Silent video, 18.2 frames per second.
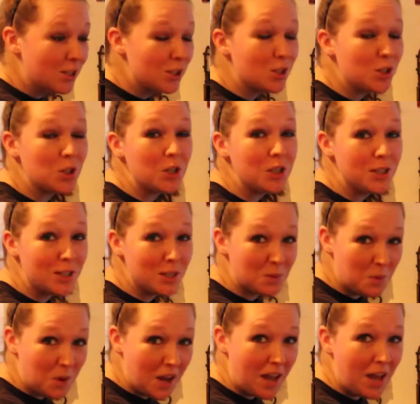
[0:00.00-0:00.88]
so this
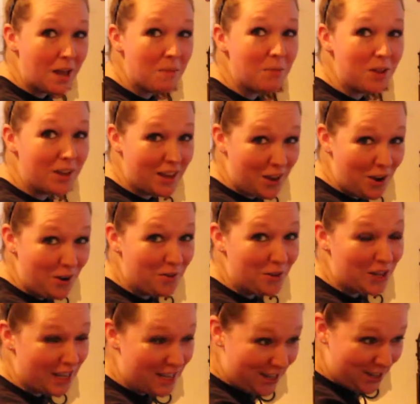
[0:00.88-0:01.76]
is why I'm looking
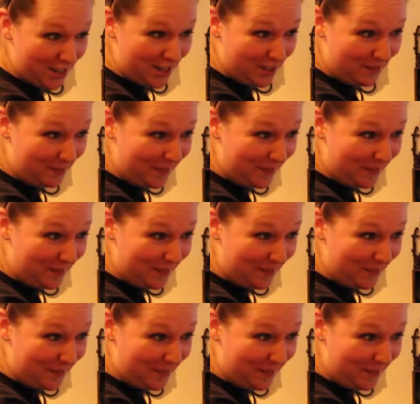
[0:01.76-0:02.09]
over here.